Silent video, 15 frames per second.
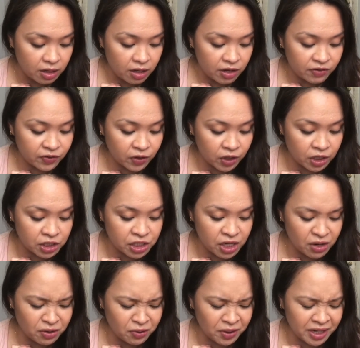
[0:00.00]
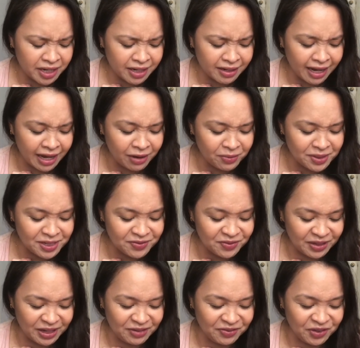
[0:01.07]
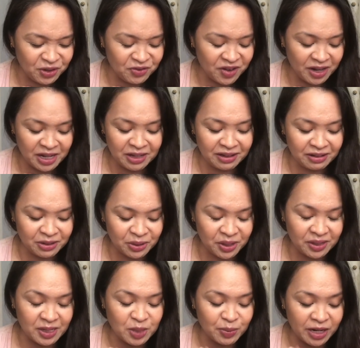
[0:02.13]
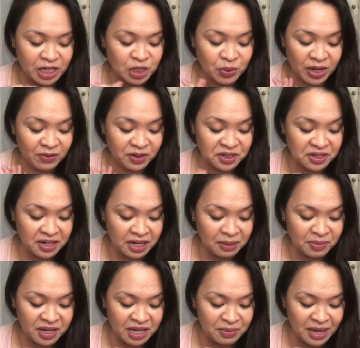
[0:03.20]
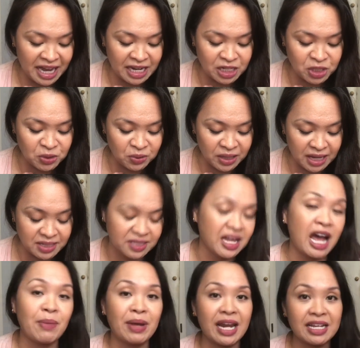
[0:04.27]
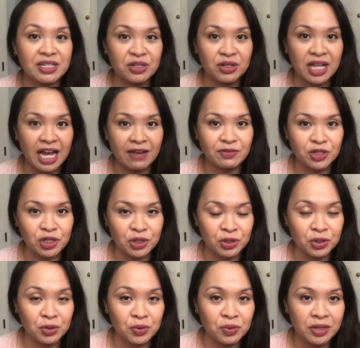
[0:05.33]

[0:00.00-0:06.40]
For deodorant, I always like feel funny including this, but I do it every time. I had two last time and I still have two.